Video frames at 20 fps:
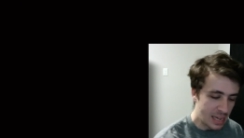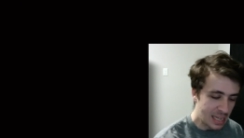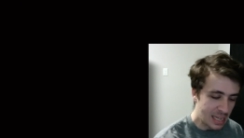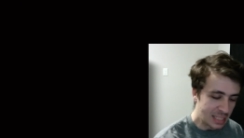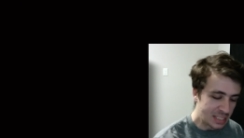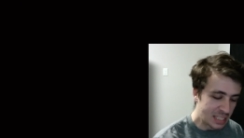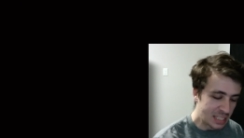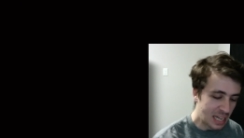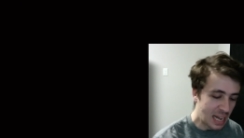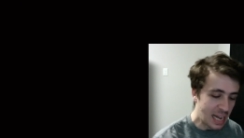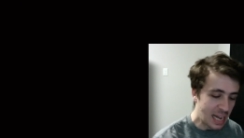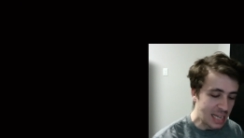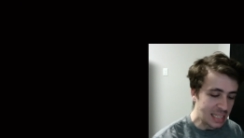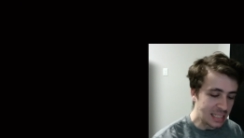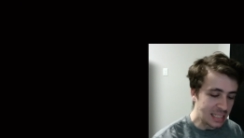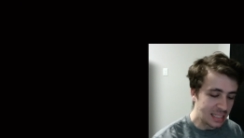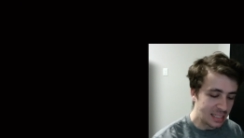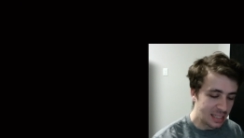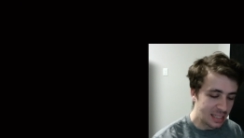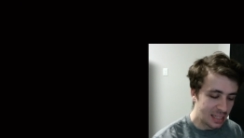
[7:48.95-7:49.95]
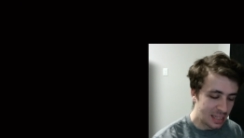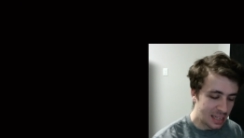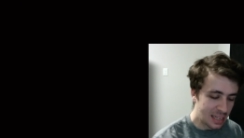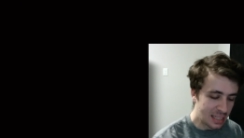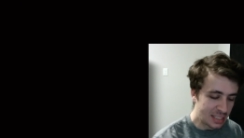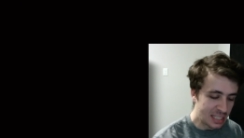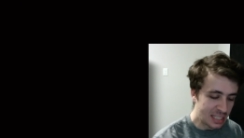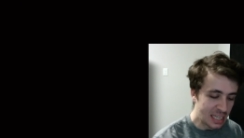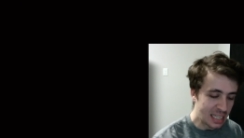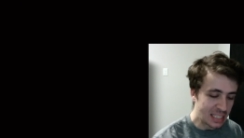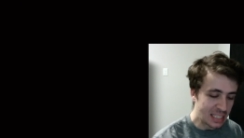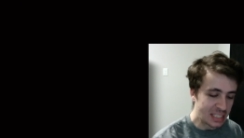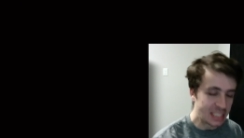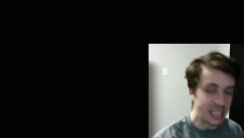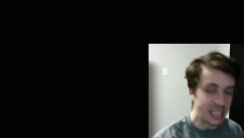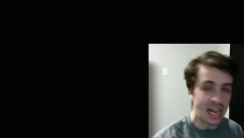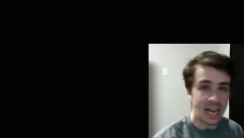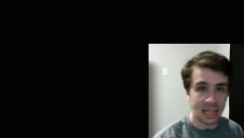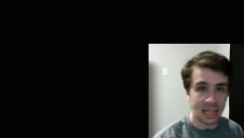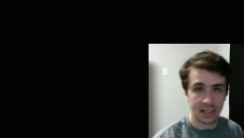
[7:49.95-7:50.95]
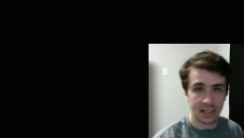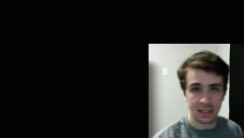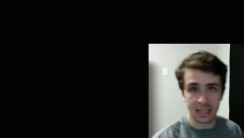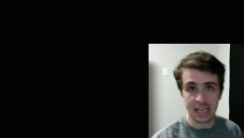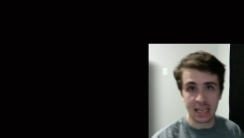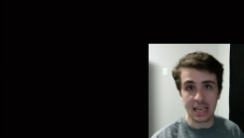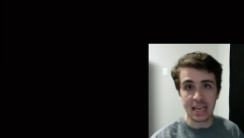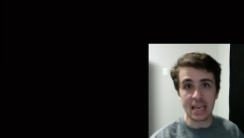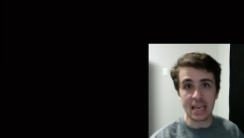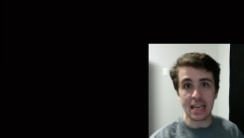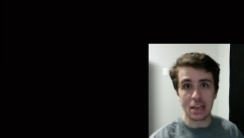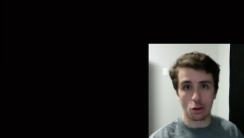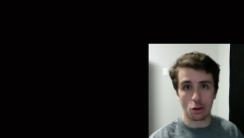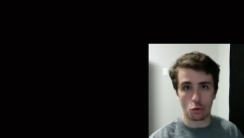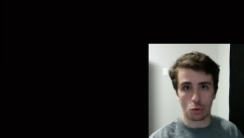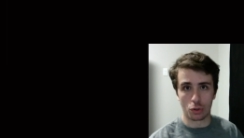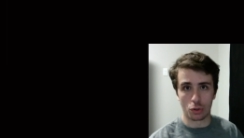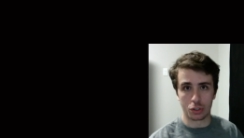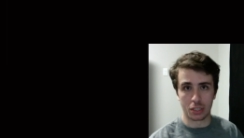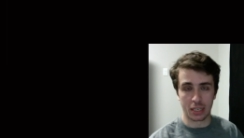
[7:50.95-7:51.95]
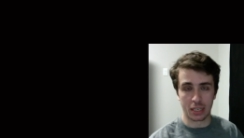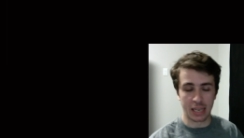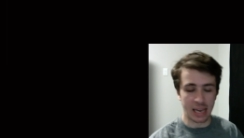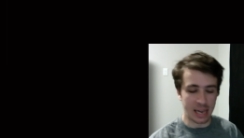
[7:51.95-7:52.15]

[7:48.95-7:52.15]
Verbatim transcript: it's I it's exactly equal to k,